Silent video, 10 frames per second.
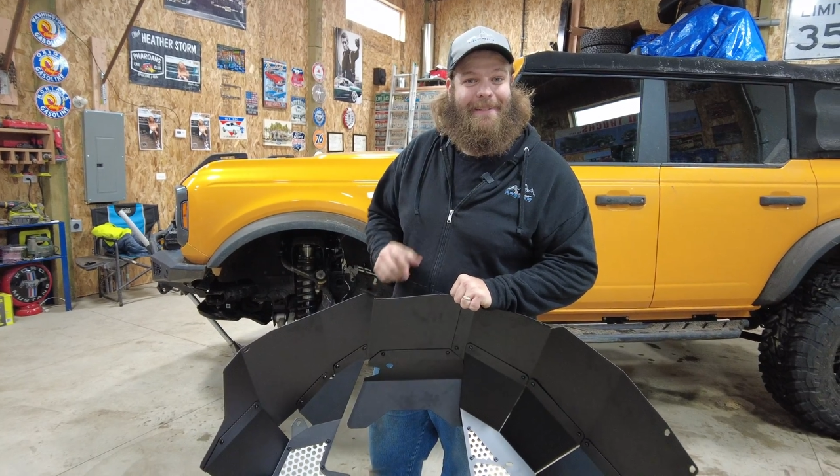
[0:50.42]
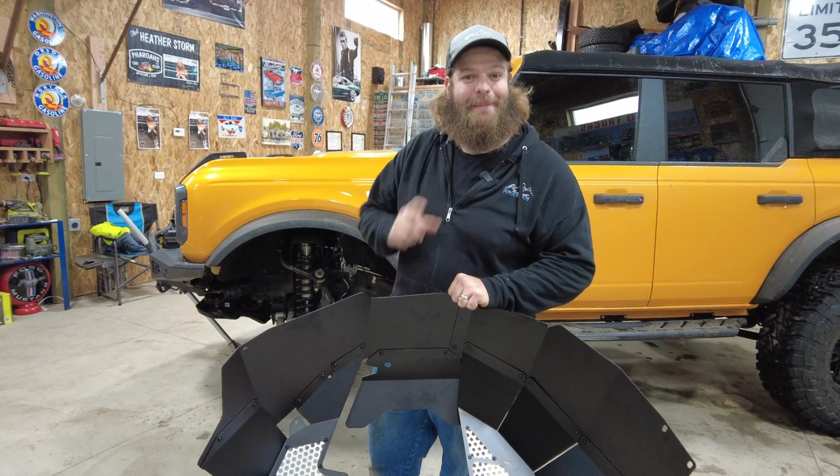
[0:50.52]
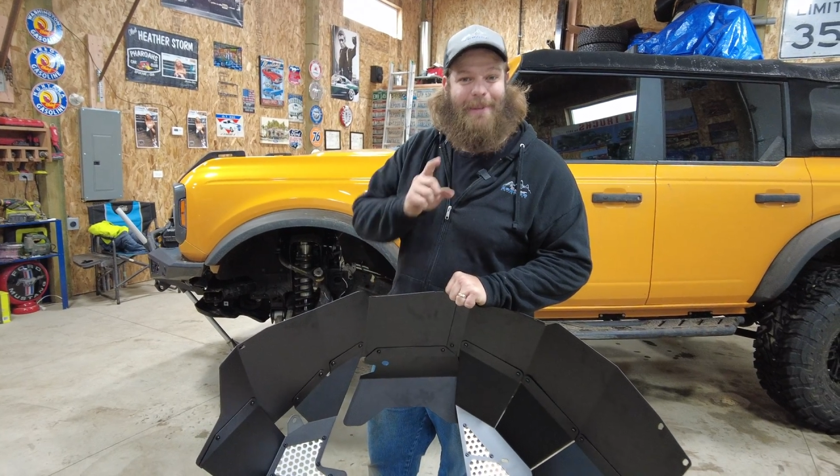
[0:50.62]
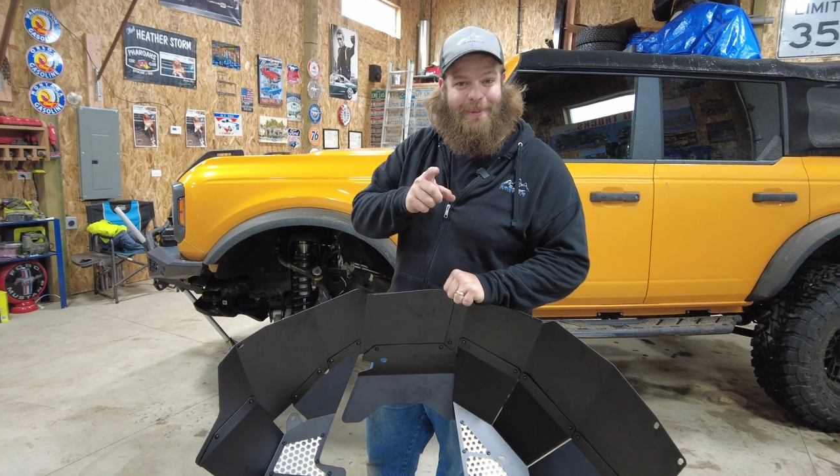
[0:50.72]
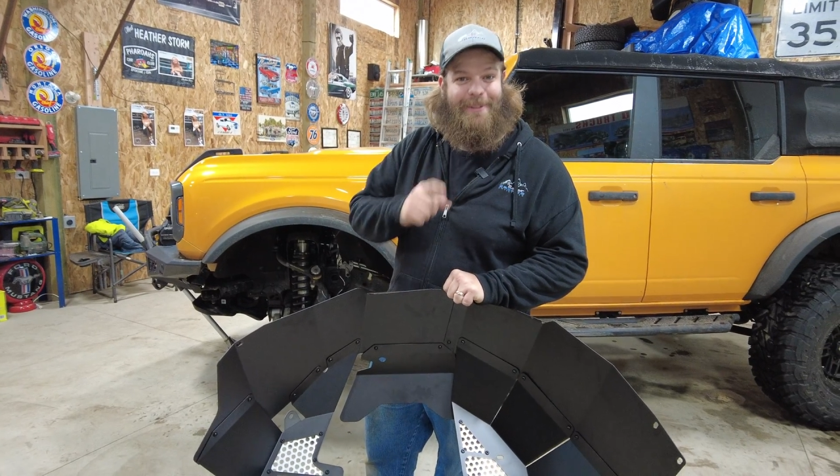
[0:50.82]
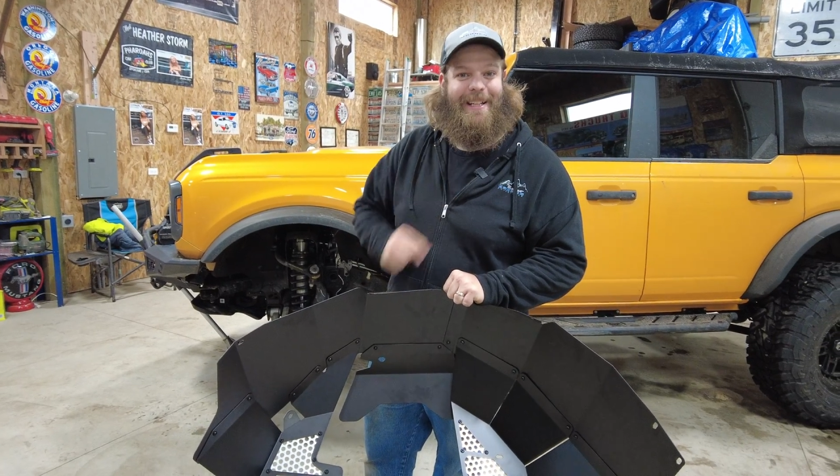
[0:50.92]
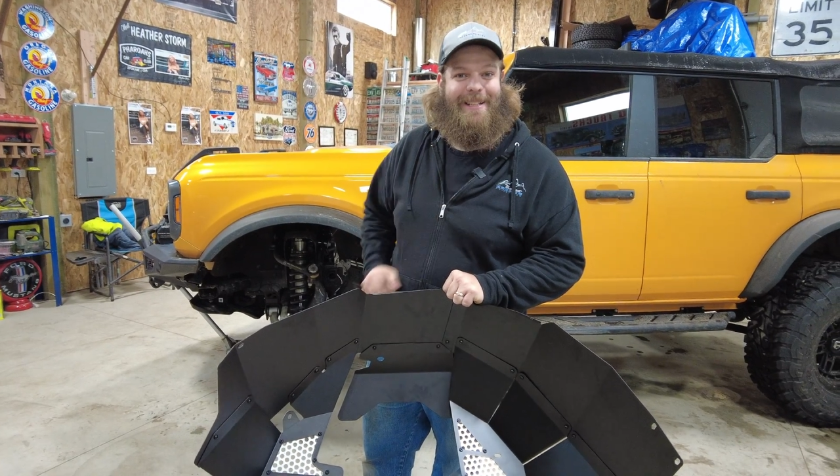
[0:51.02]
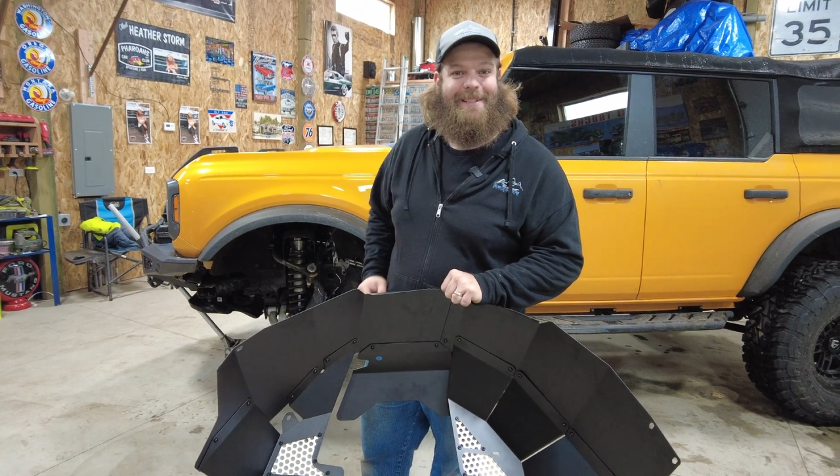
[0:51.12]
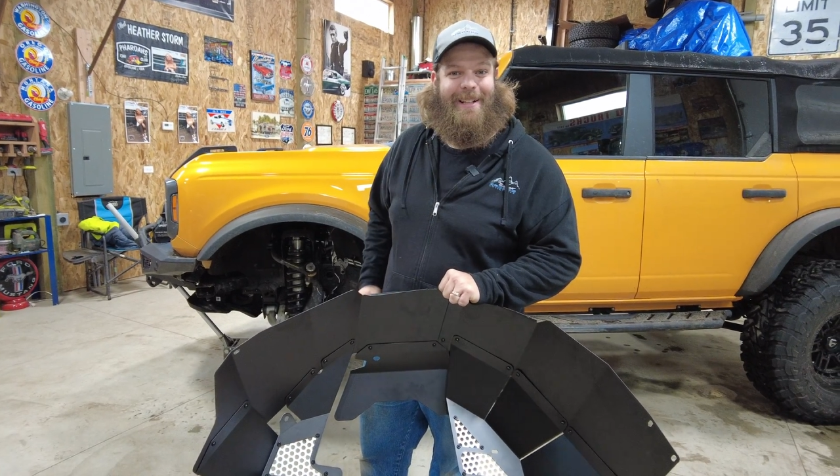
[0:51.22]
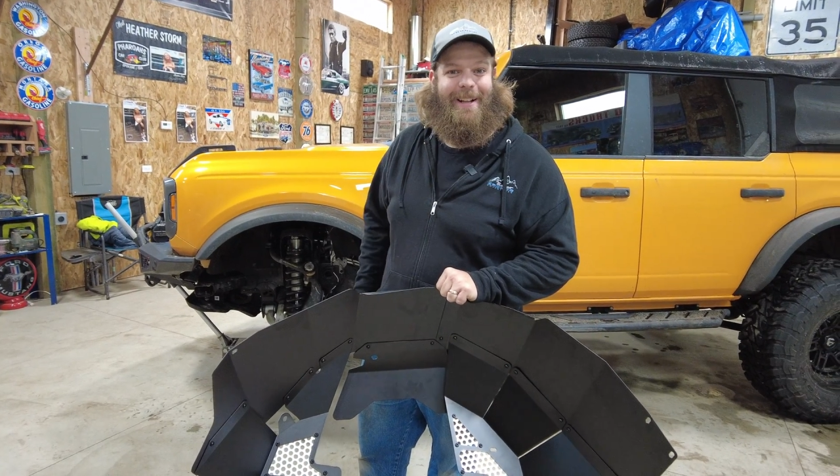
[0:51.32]
but we'll
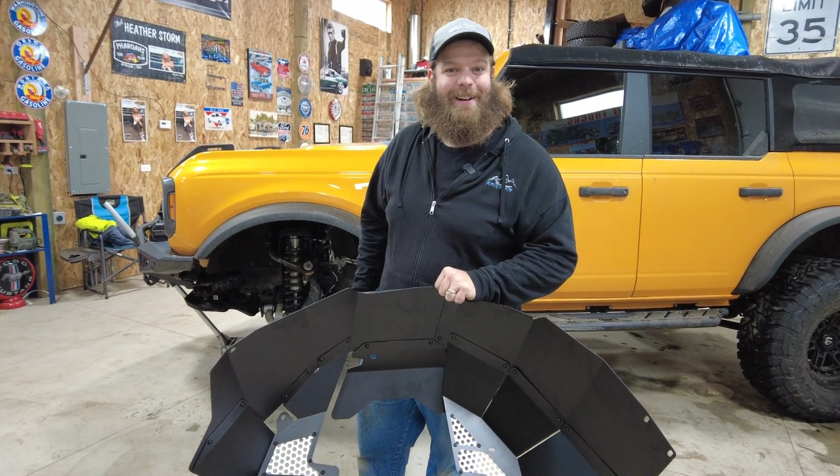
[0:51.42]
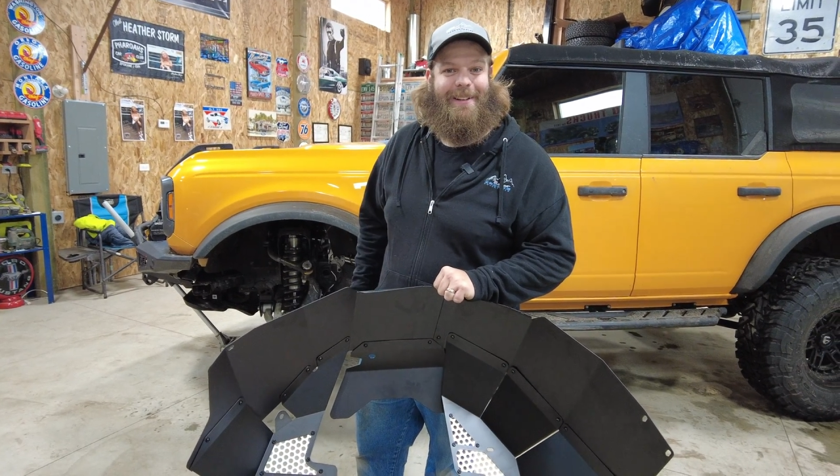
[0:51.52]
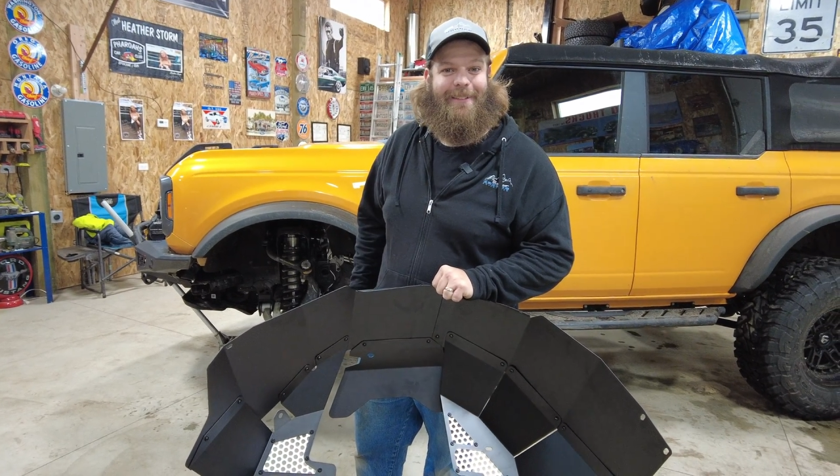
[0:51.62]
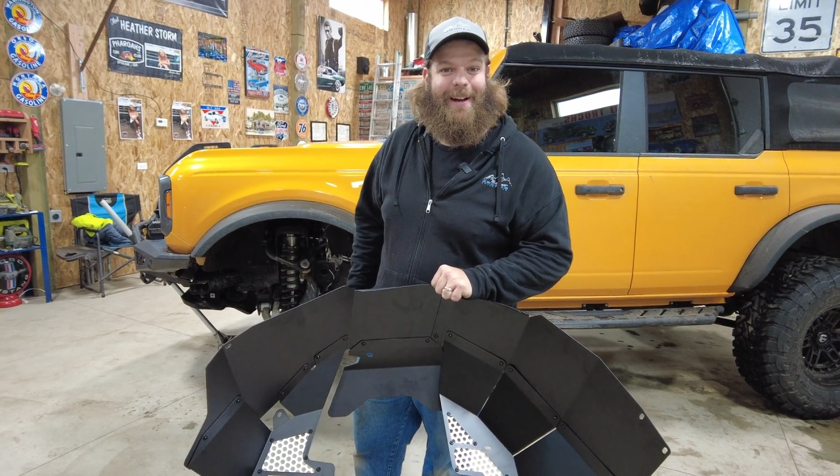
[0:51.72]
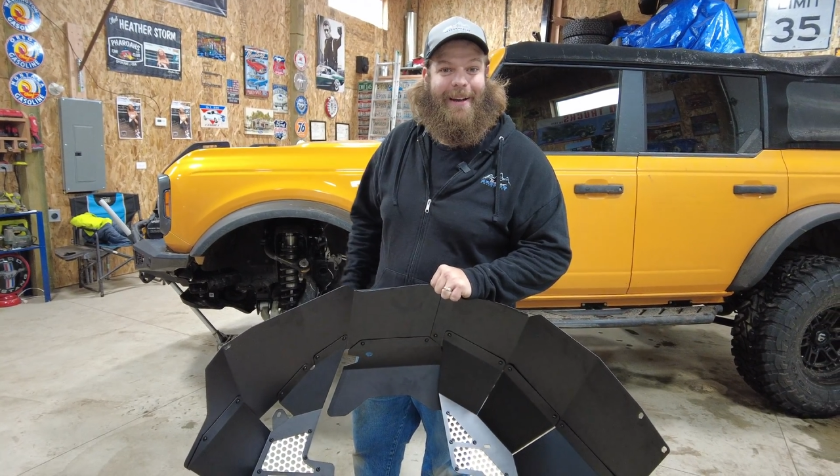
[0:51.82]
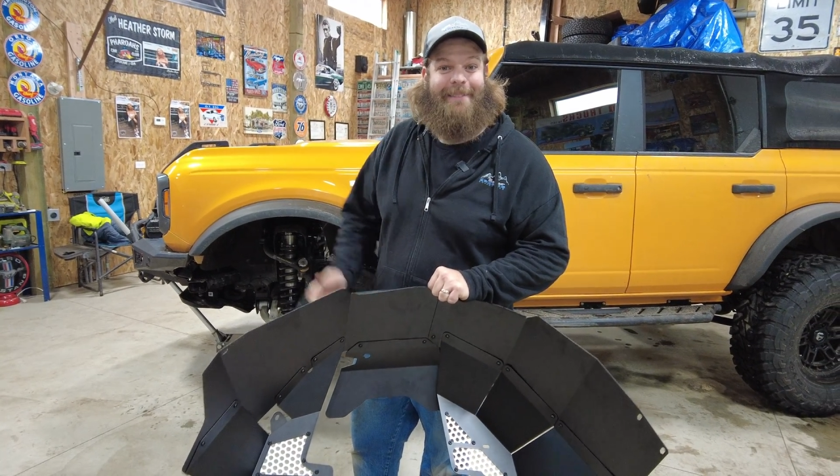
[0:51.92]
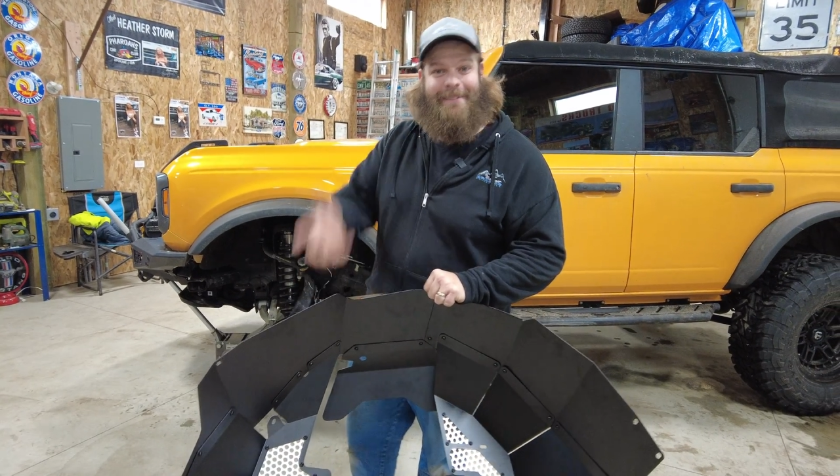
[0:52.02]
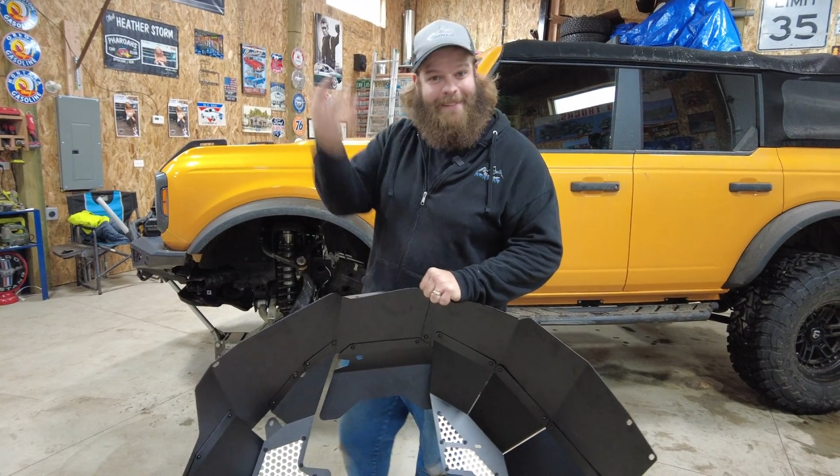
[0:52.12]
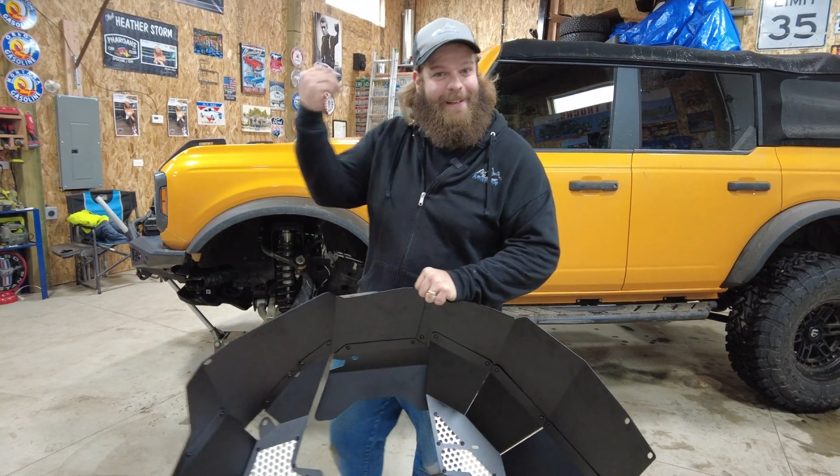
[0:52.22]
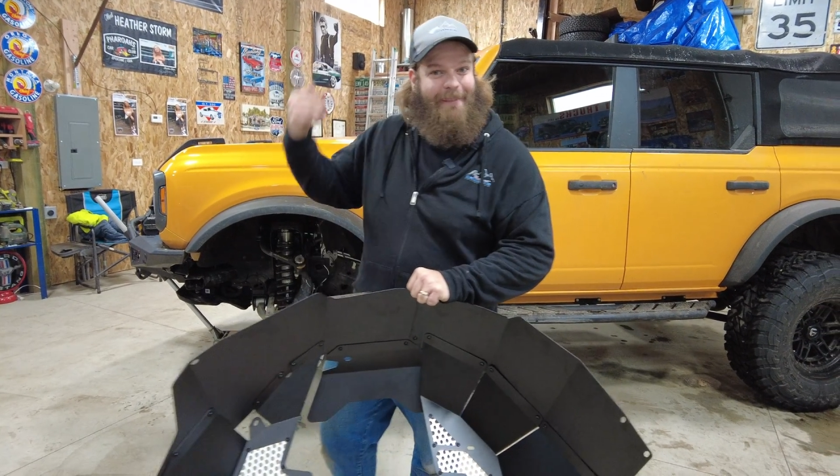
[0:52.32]
teach you along the way.
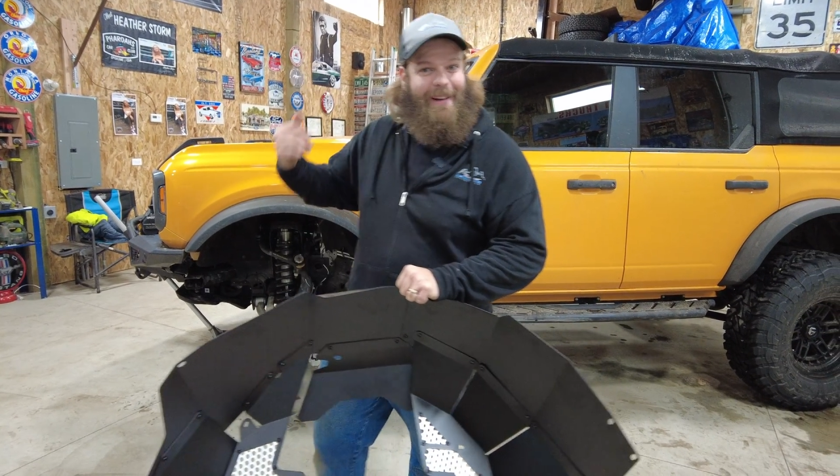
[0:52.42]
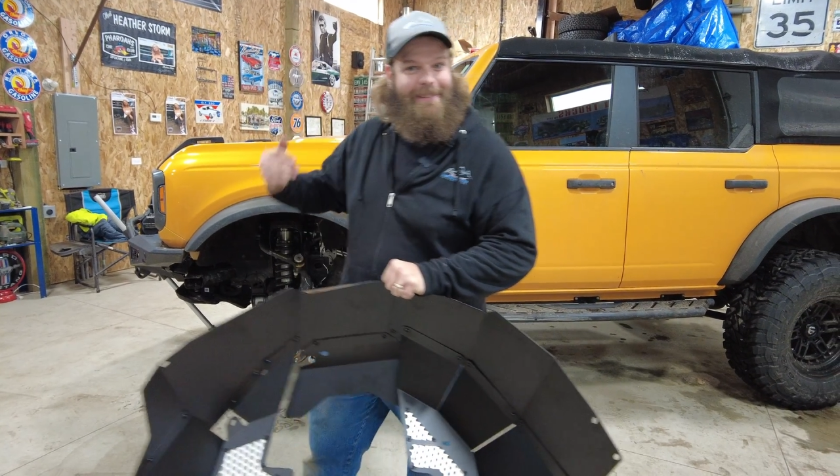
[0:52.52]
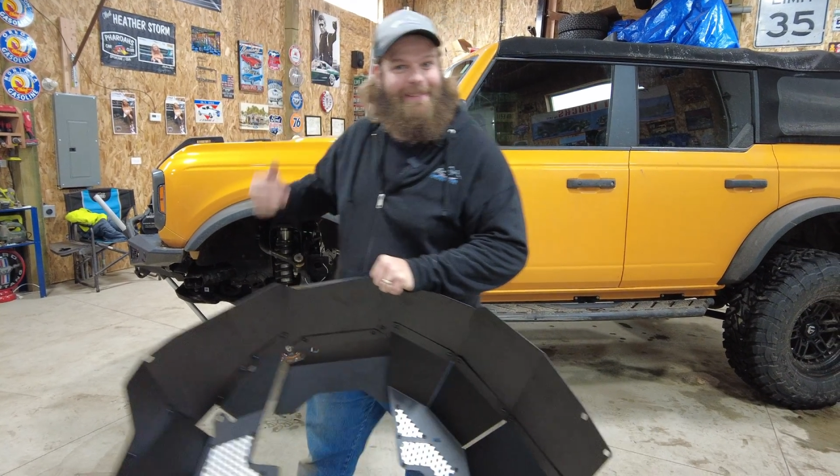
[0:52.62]
Come on,